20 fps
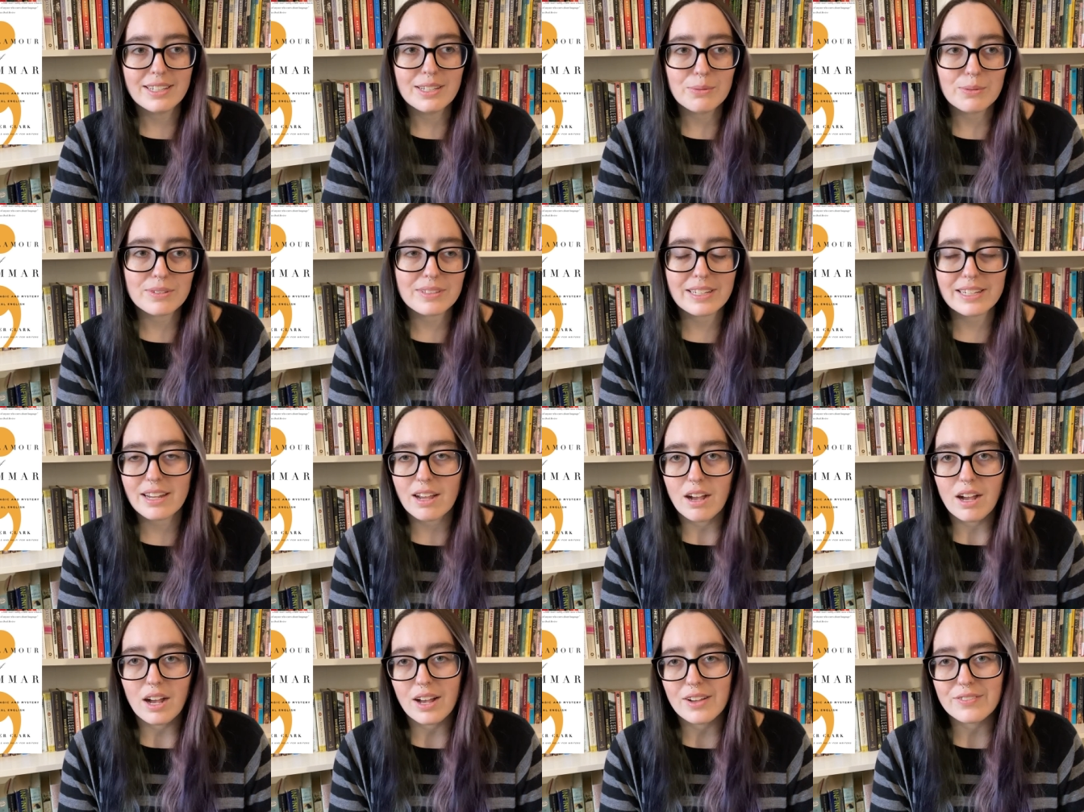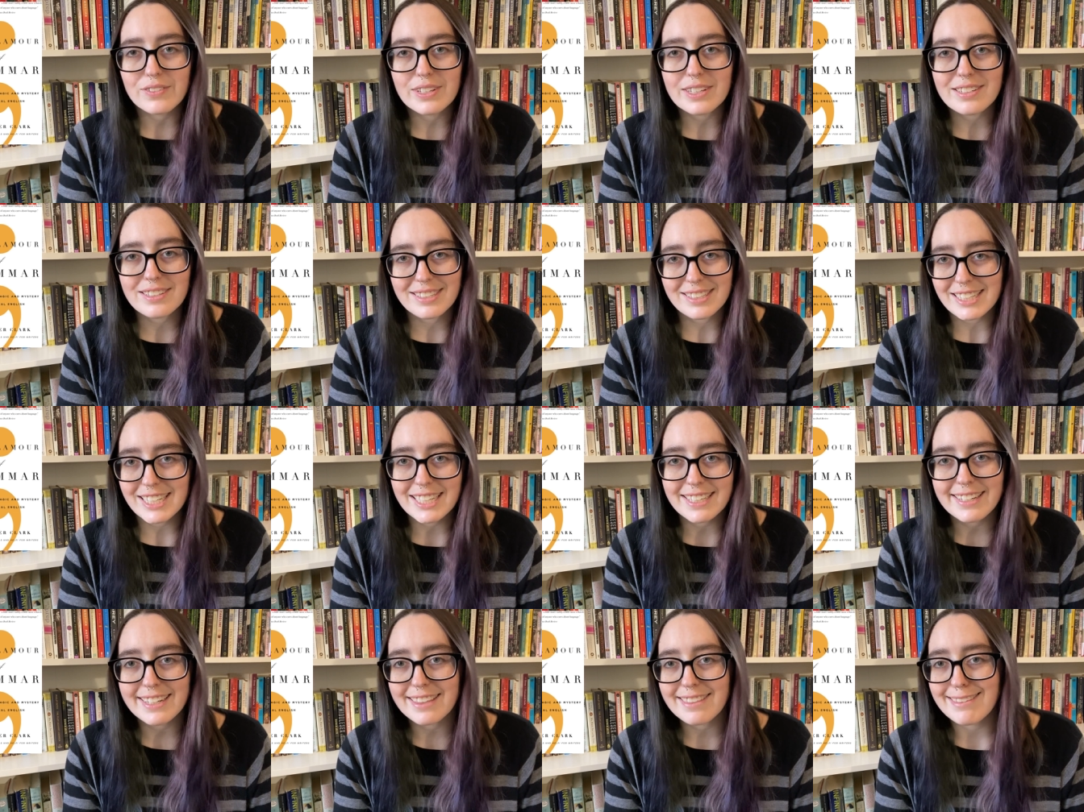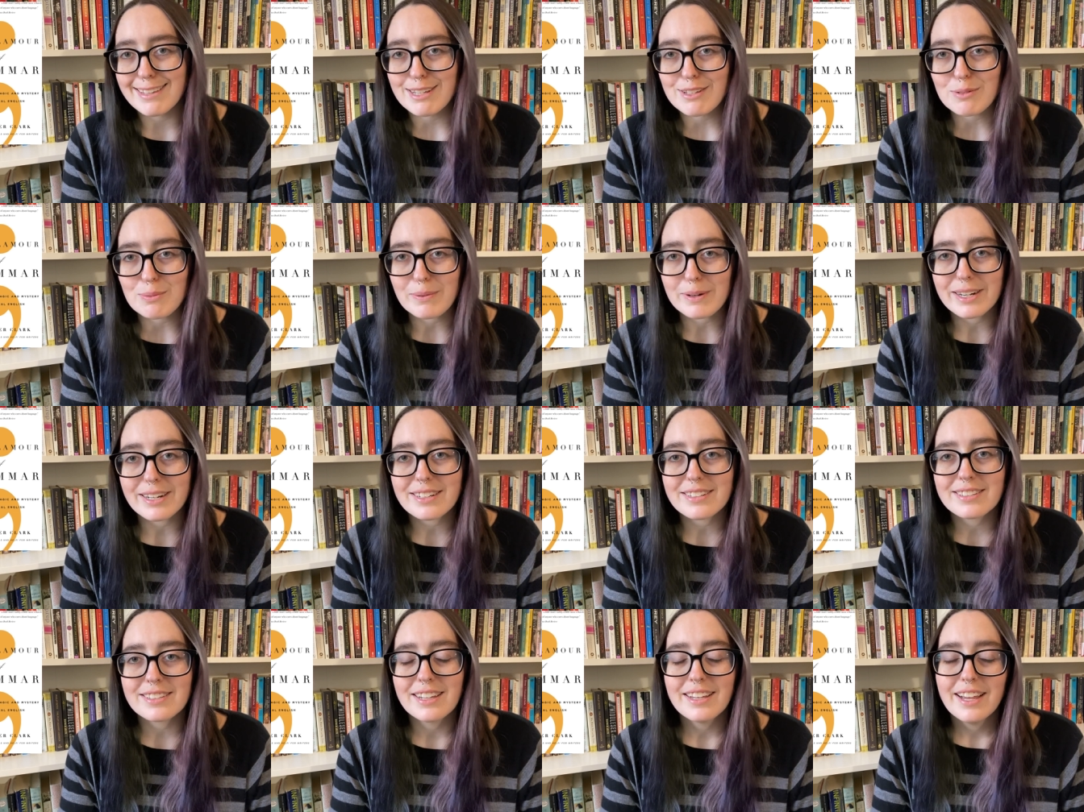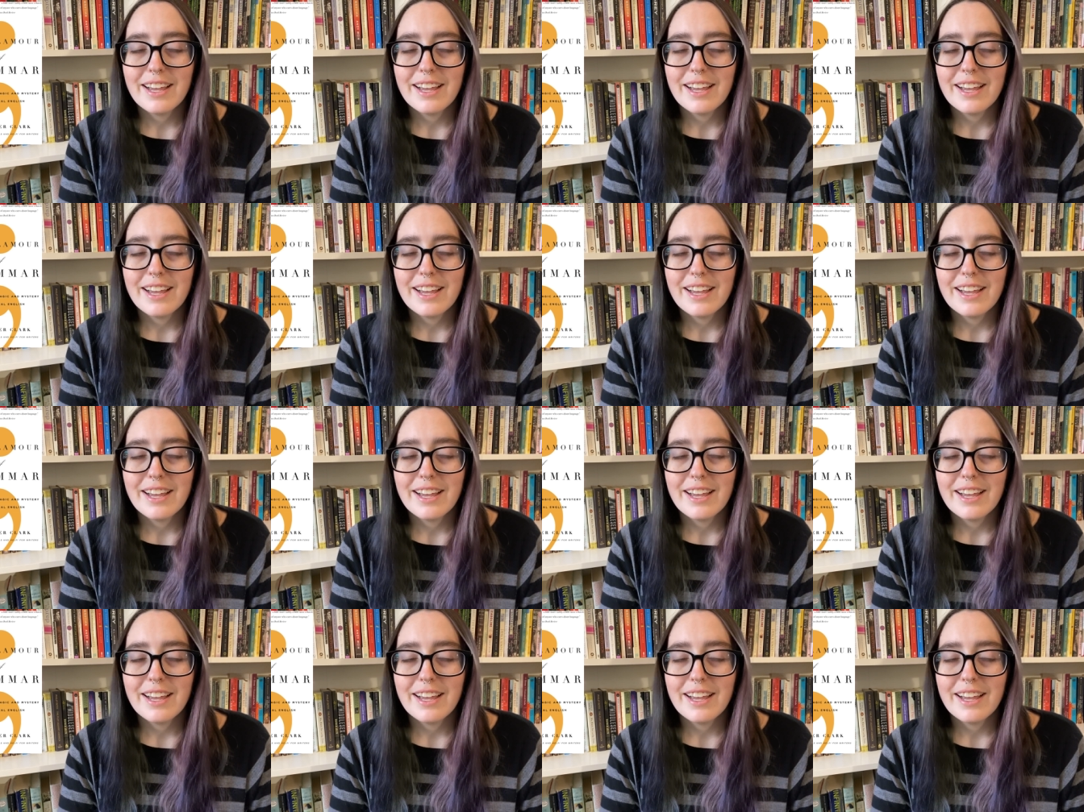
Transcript: He was like, obviously like this works.